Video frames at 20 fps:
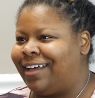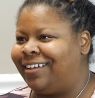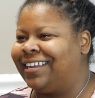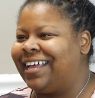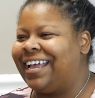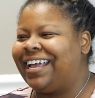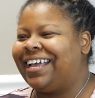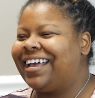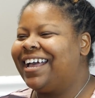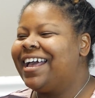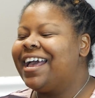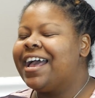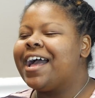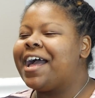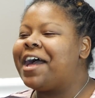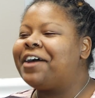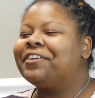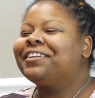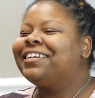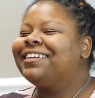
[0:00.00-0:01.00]
like, I
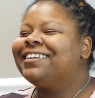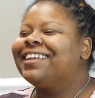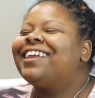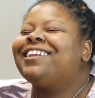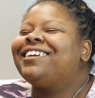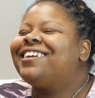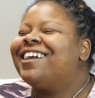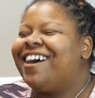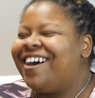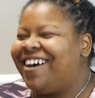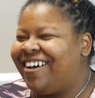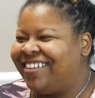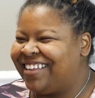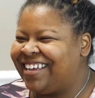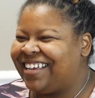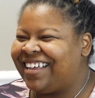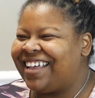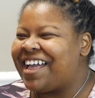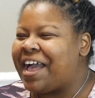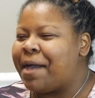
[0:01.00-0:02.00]
don't need none of y'all.
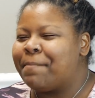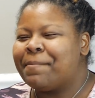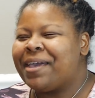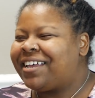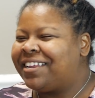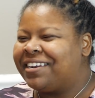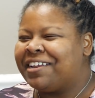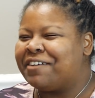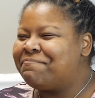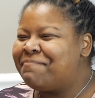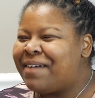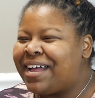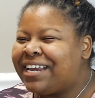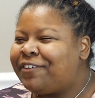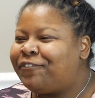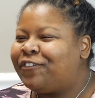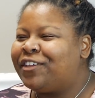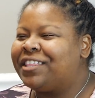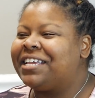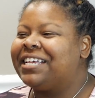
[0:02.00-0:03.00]
Right. Like, I make enough
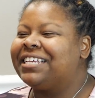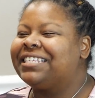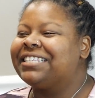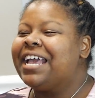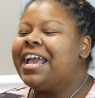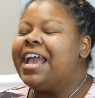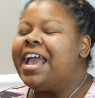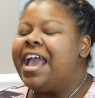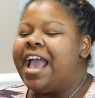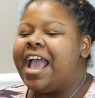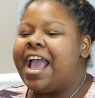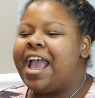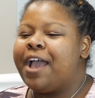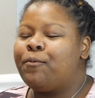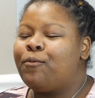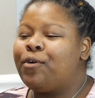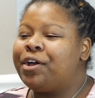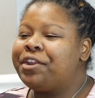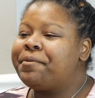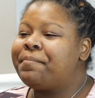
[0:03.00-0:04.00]
money for this.
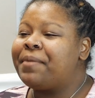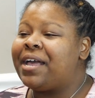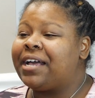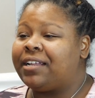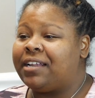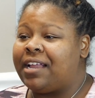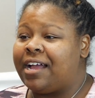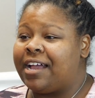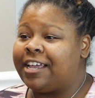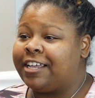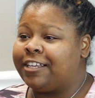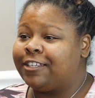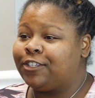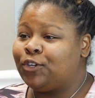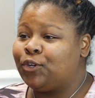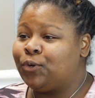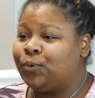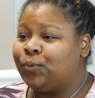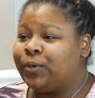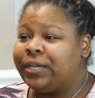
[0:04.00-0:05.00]
And one of my clients
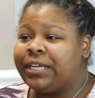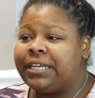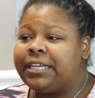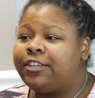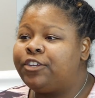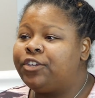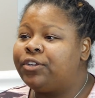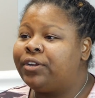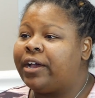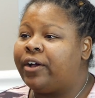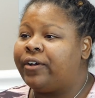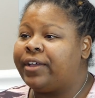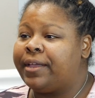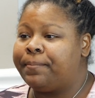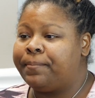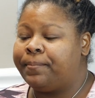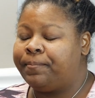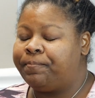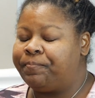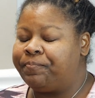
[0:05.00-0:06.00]
who we, you
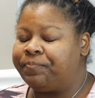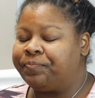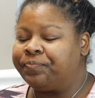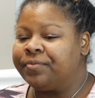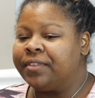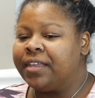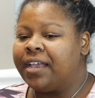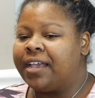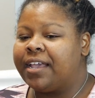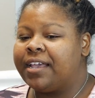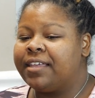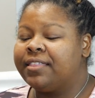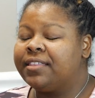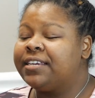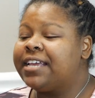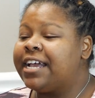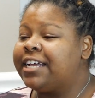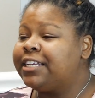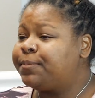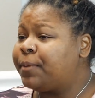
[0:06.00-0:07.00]
know, in
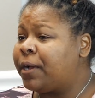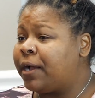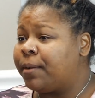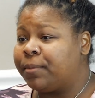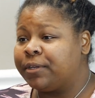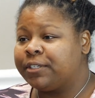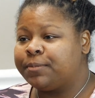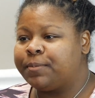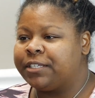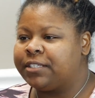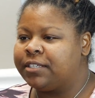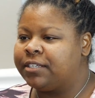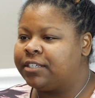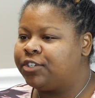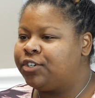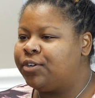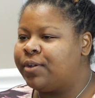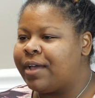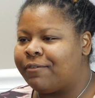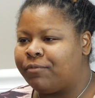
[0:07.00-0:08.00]
the day spa, most
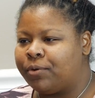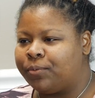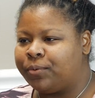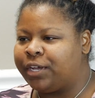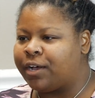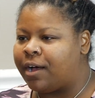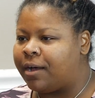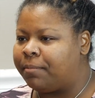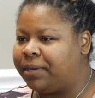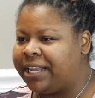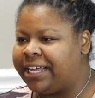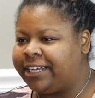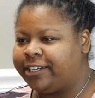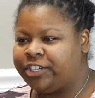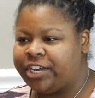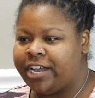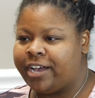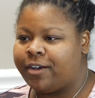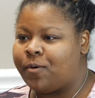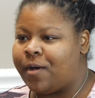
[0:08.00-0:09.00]
business, you have what we call blank
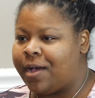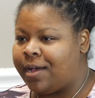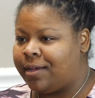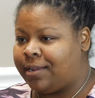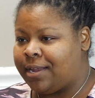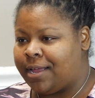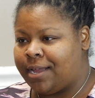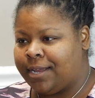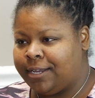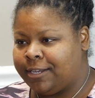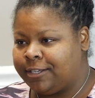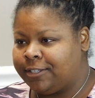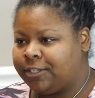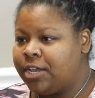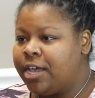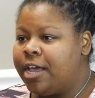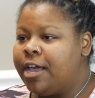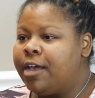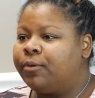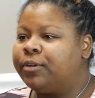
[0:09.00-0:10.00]
check clients,
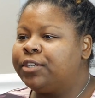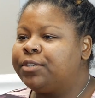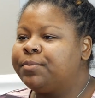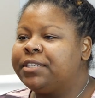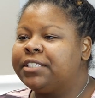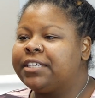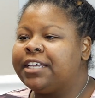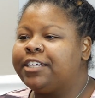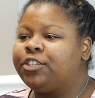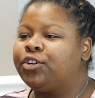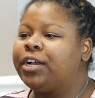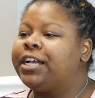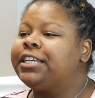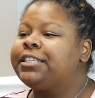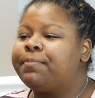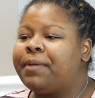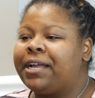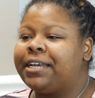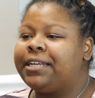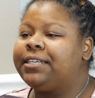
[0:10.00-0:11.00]
which means they
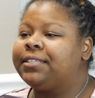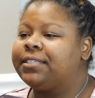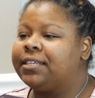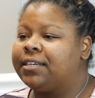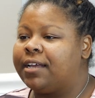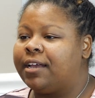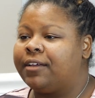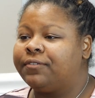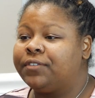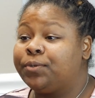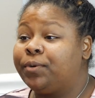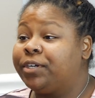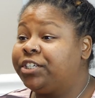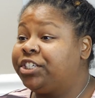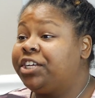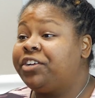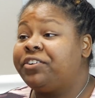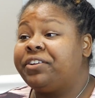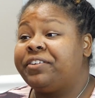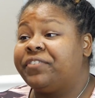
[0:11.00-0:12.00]
trust my needs enough to where
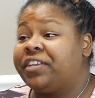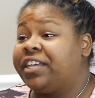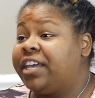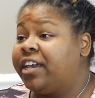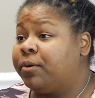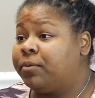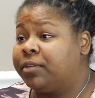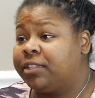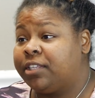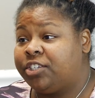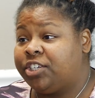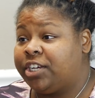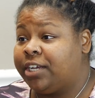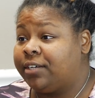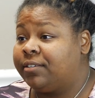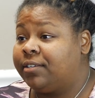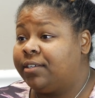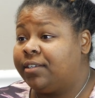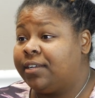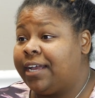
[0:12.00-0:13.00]
she don't even care what the
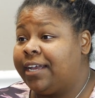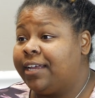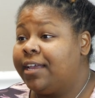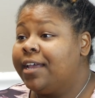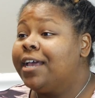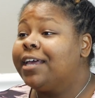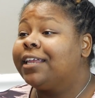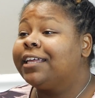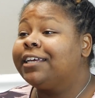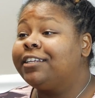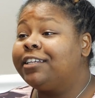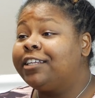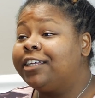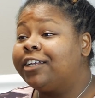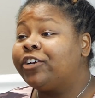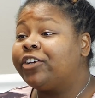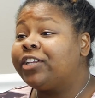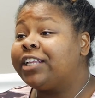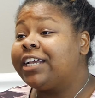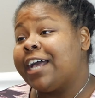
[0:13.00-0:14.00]
check look like. Like,
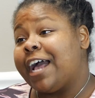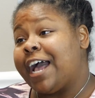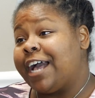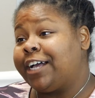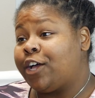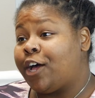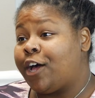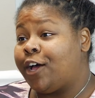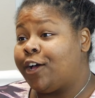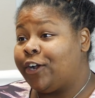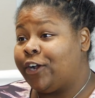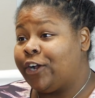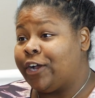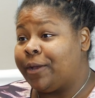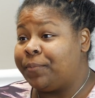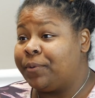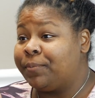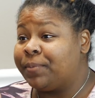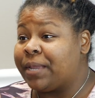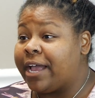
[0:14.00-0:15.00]
literally, I call her
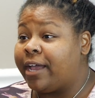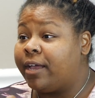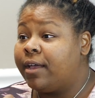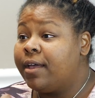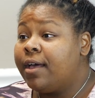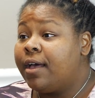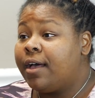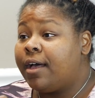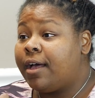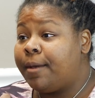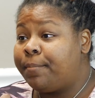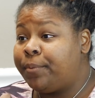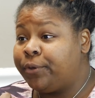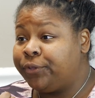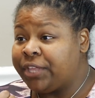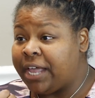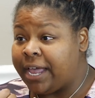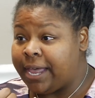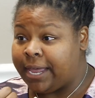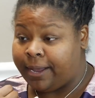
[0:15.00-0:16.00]
up and be like,
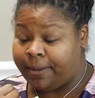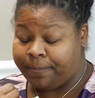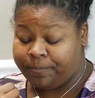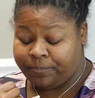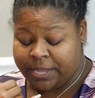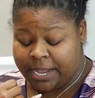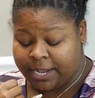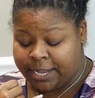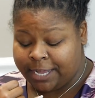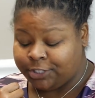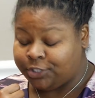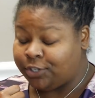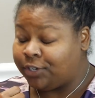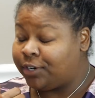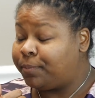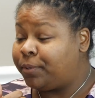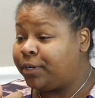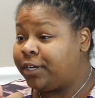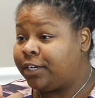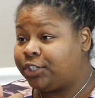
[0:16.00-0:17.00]
boo thing, I got you on
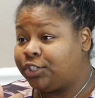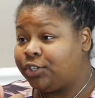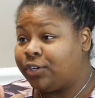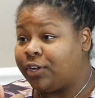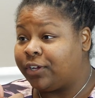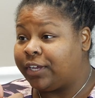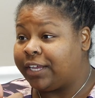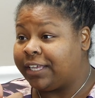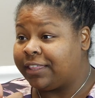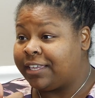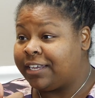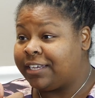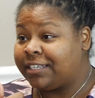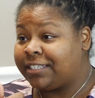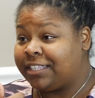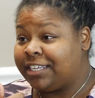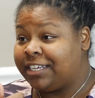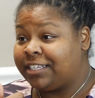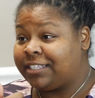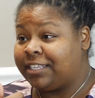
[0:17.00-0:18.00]
the books. You're going to get
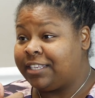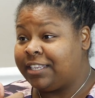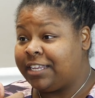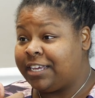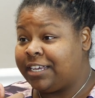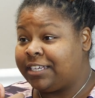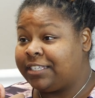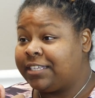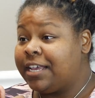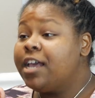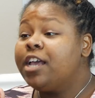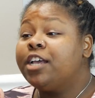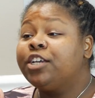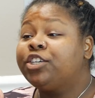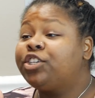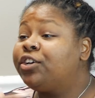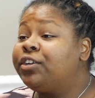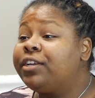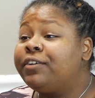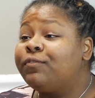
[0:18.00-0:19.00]
this, this, and this.
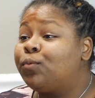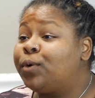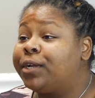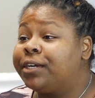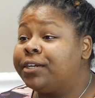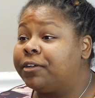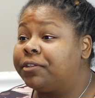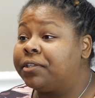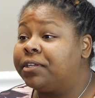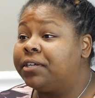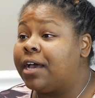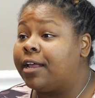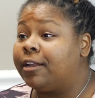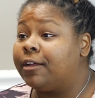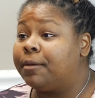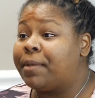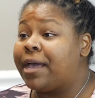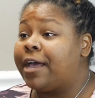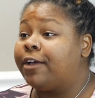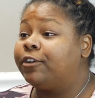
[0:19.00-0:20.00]
She don't even want to know the
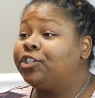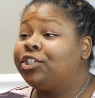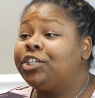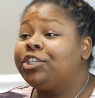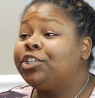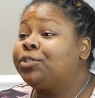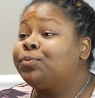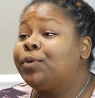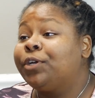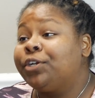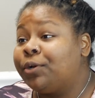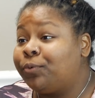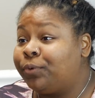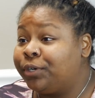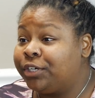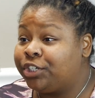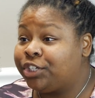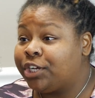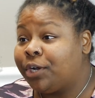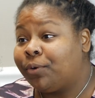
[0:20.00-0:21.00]
dollar amount. She just want to know
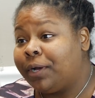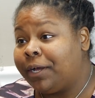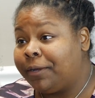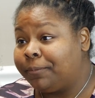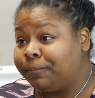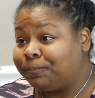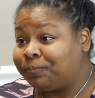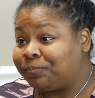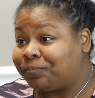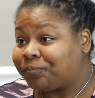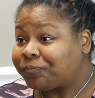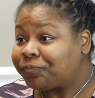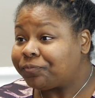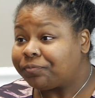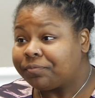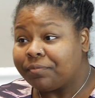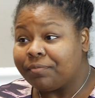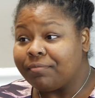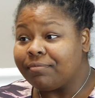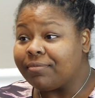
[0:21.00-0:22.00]
when to show up. Wow.
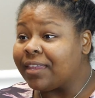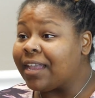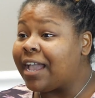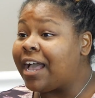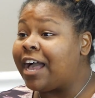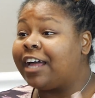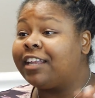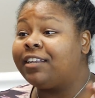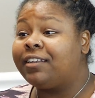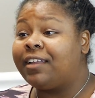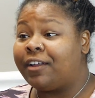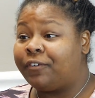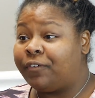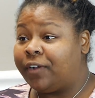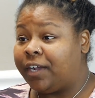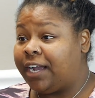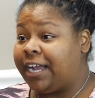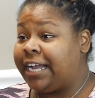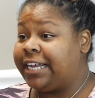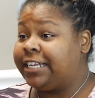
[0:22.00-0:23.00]
I love
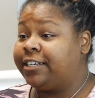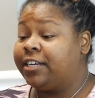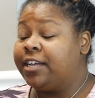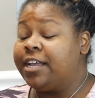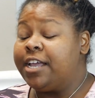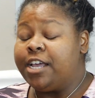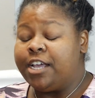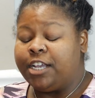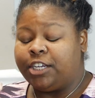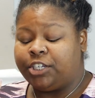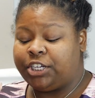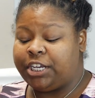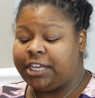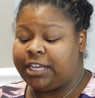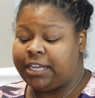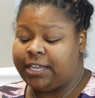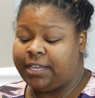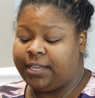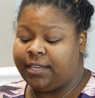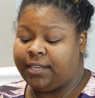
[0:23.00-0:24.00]
her. And
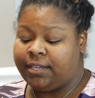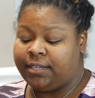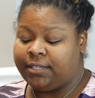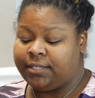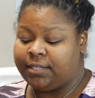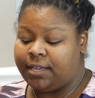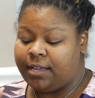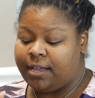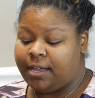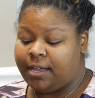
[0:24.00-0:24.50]
she is